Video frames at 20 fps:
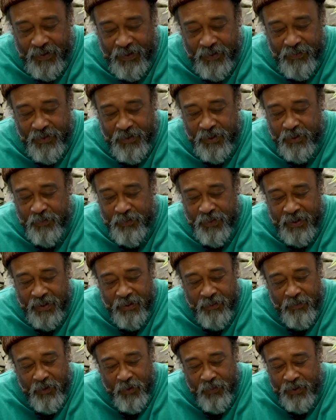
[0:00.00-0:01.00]
Just spend
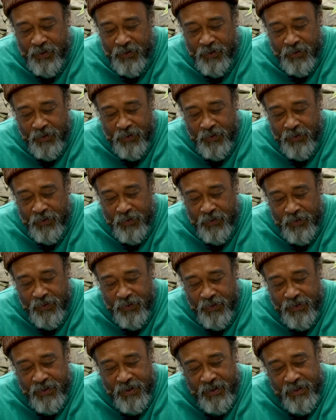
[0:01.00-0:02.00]
a moment or two
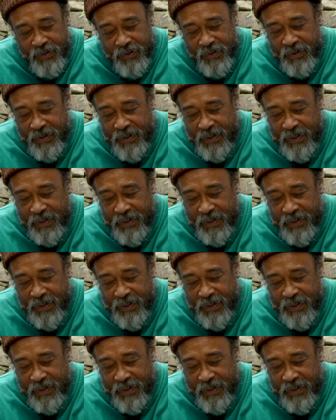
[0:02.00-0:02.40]
to sit.